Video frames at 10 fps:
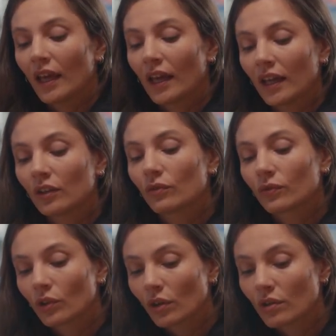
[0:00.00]
And
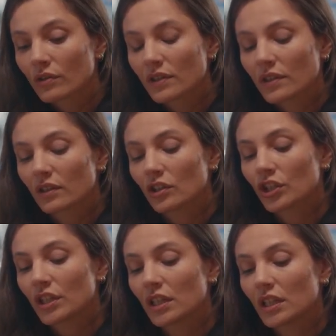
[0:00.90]
of course,
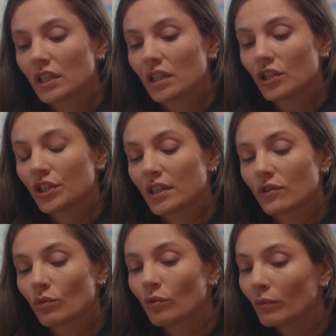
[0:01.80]

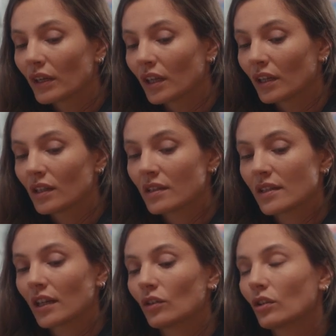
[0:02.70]
she's a woman
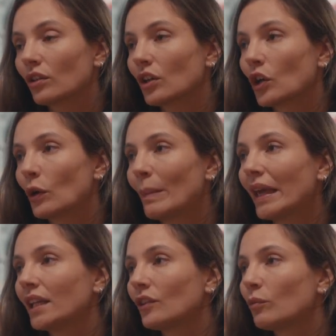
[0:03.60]
inside a
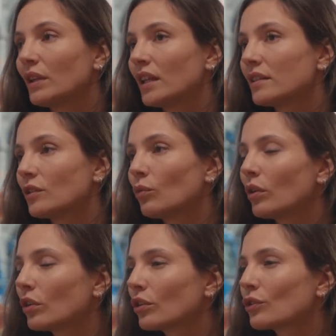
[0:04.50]
male-dominated
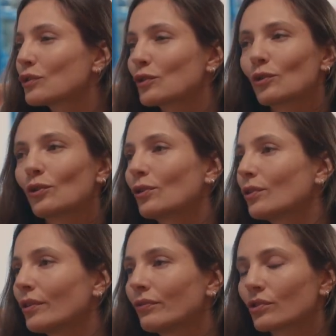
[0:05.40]
world,
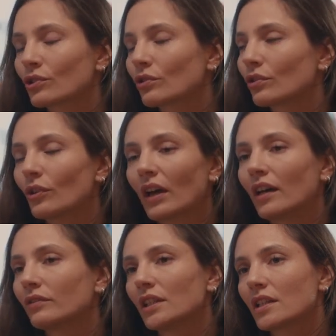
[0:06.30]
so for sure you
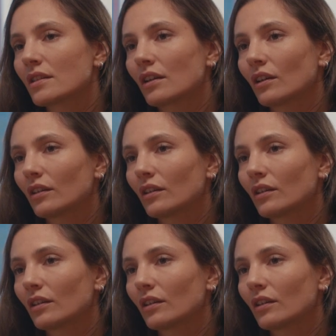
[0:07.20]
have this